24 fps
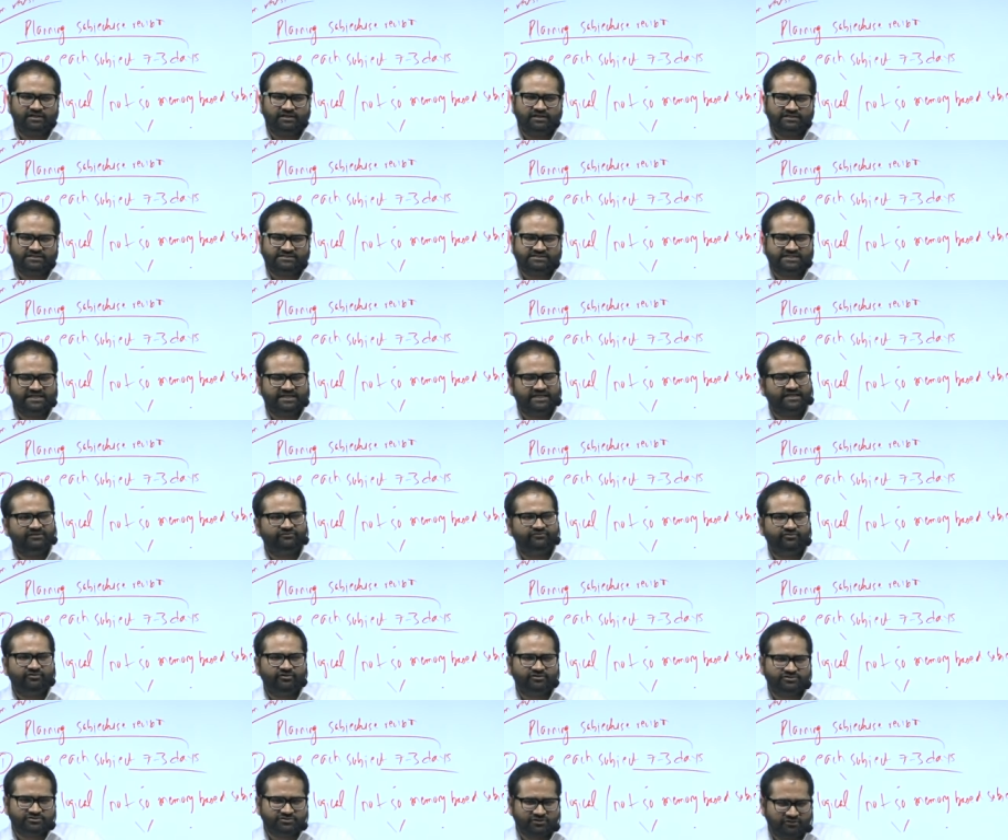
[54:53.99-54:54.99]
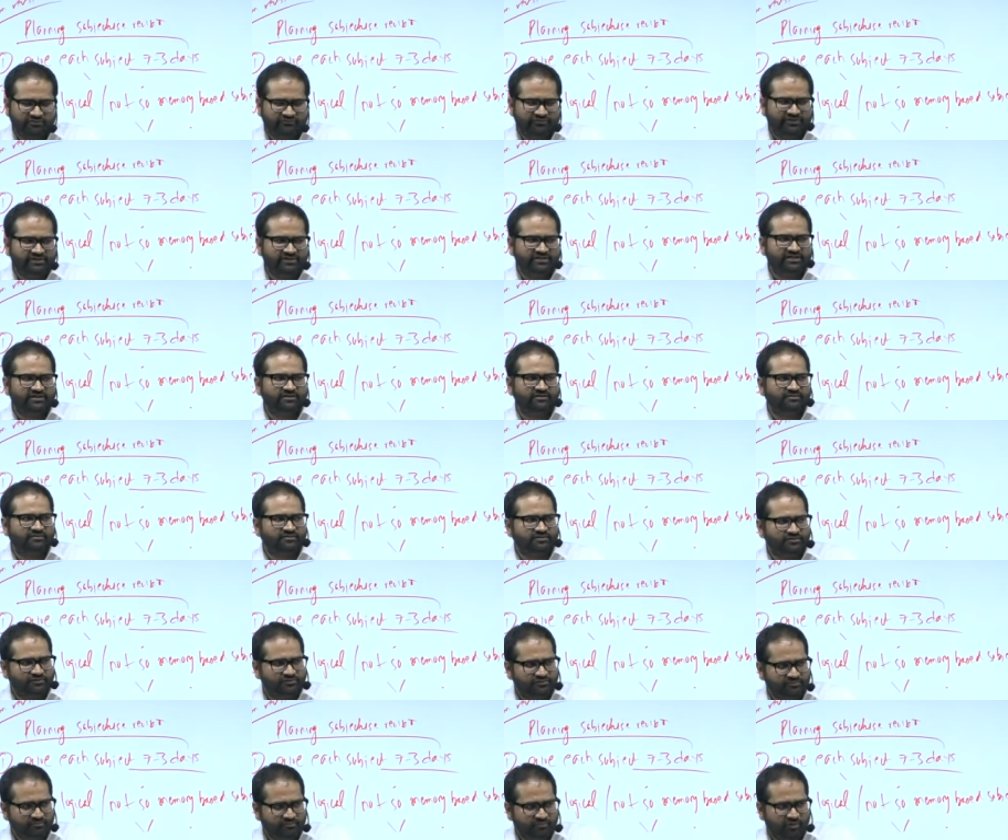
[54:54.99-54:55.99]
See, if you are solving the
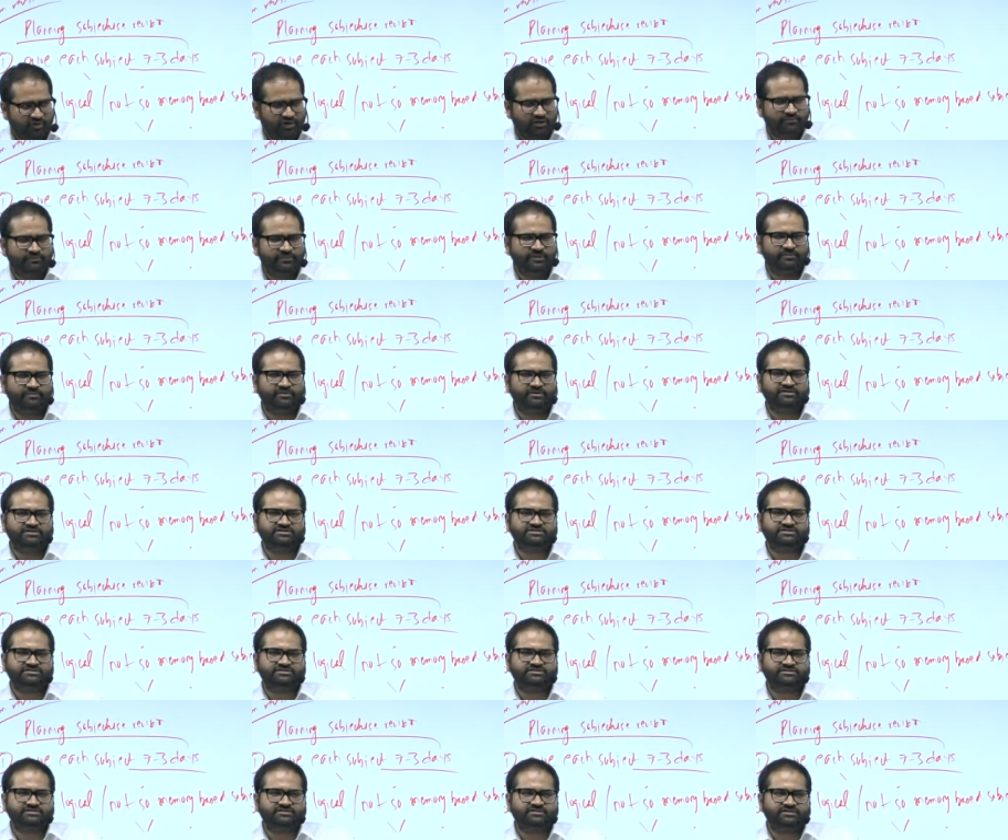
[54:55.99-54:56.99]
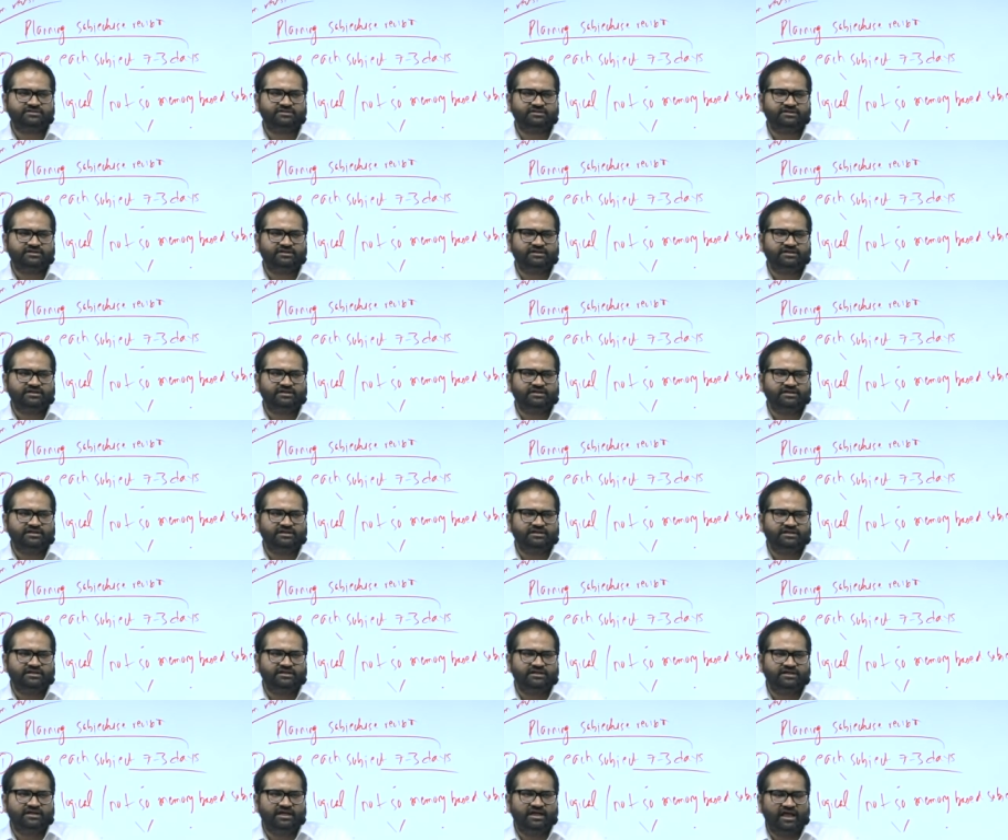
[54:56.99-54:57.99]
mock papers,
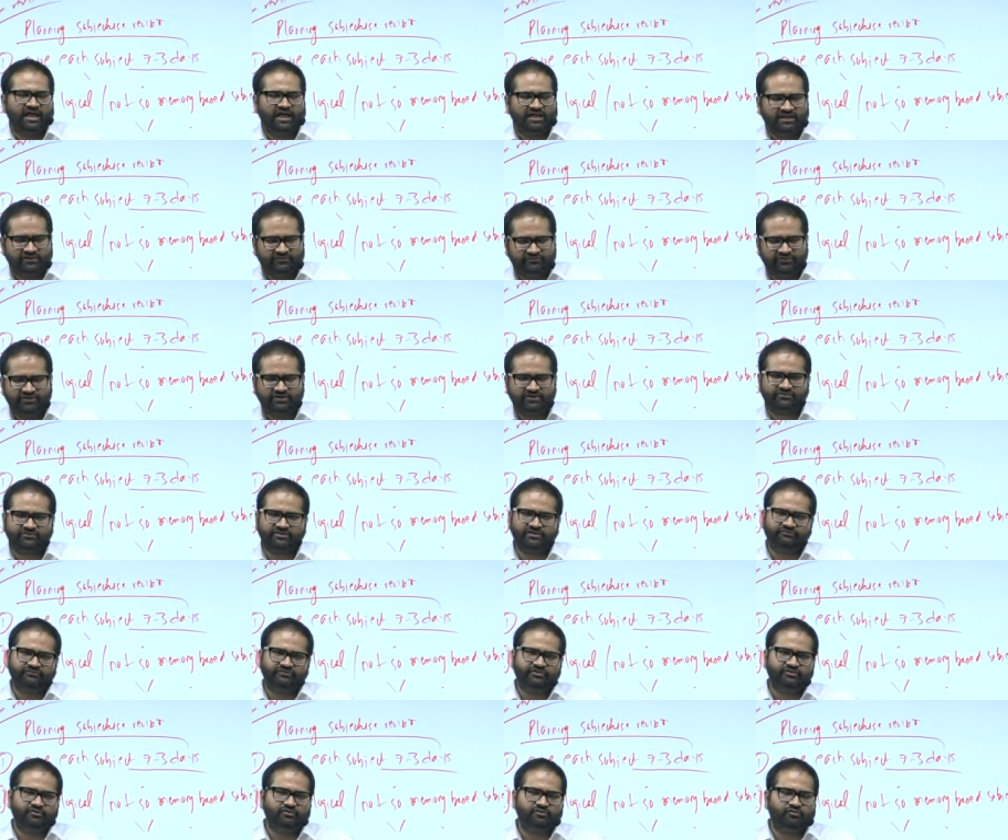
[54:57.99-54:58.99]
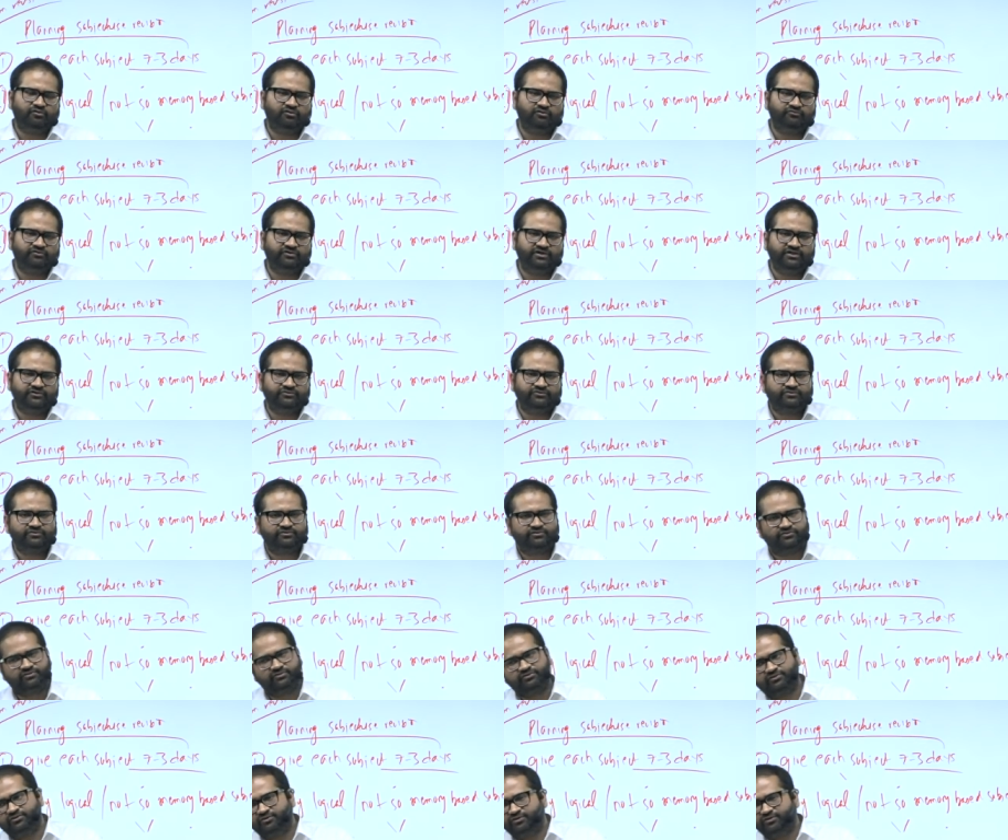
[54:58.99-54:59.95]
and if it is giving you confidence,